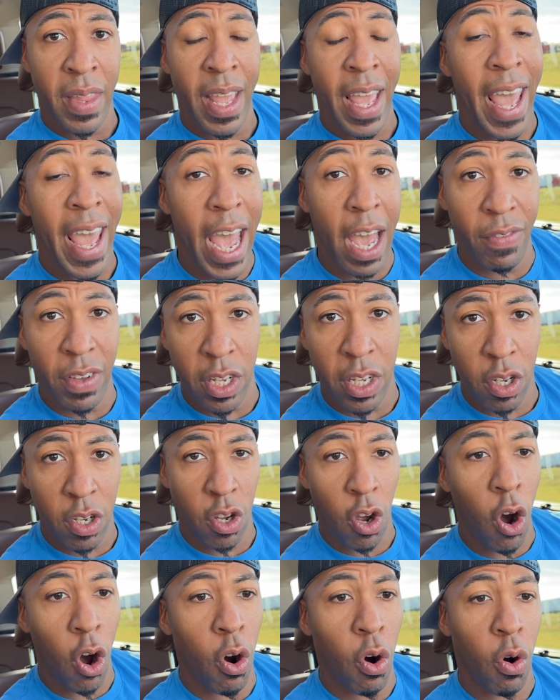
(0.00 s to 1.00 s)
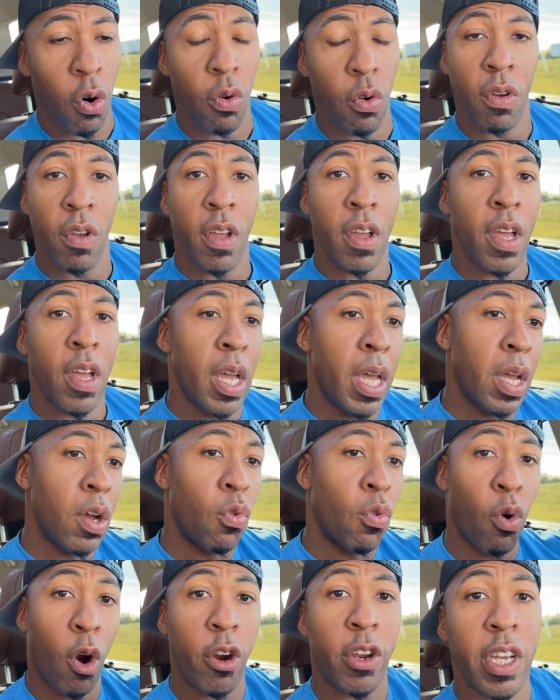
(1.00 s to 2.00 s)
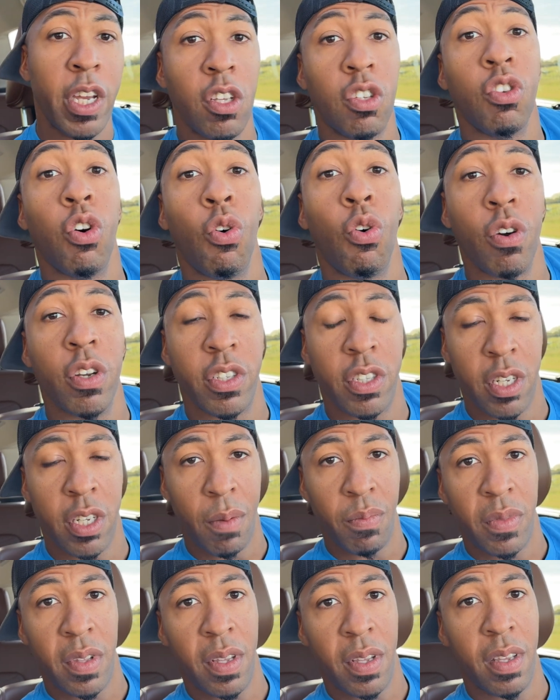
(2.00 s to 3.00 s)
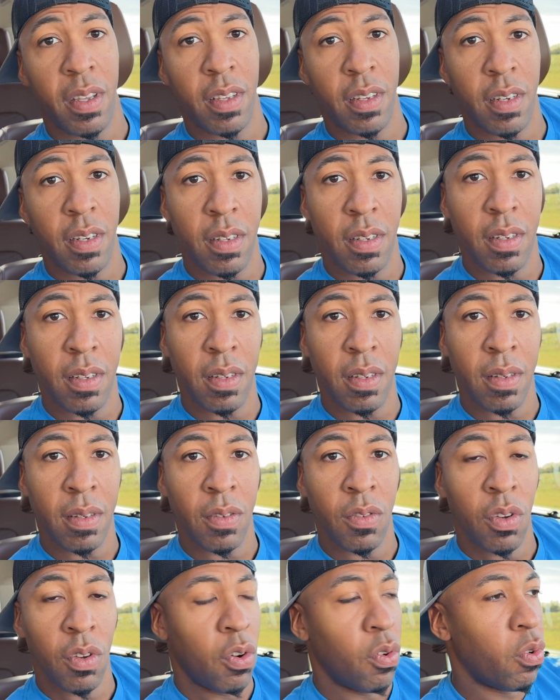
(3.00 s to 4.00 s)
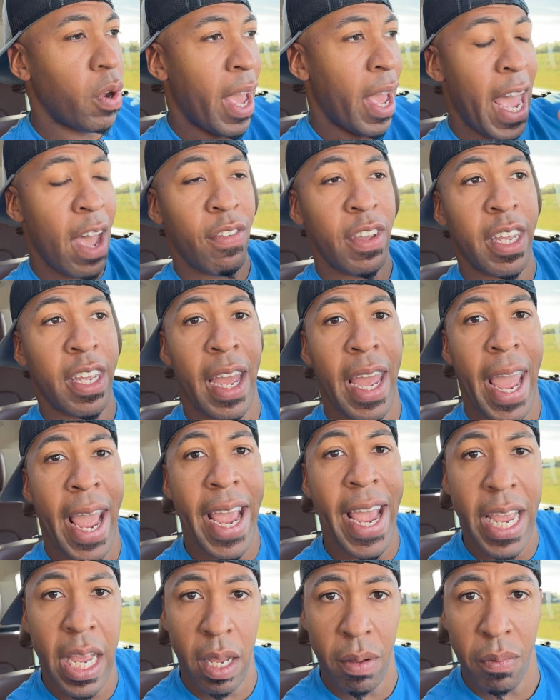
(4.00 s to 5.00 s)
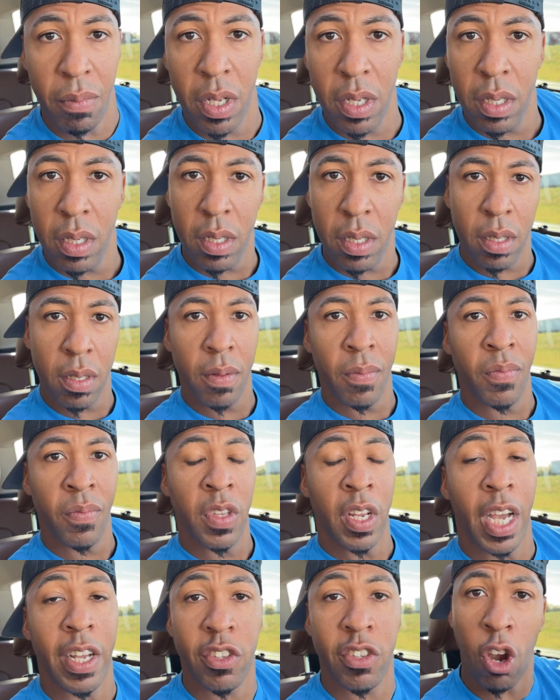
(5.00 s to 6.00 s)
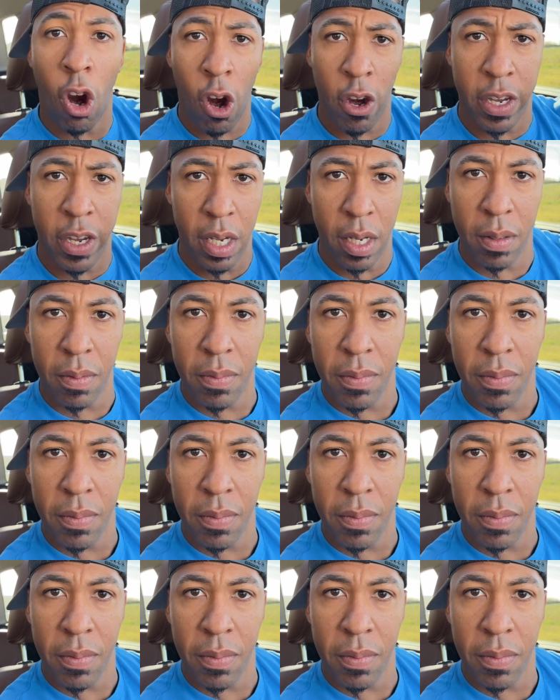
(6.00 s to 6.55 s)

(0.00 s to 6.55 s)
Having a goal, working towards something, having an aim, a target.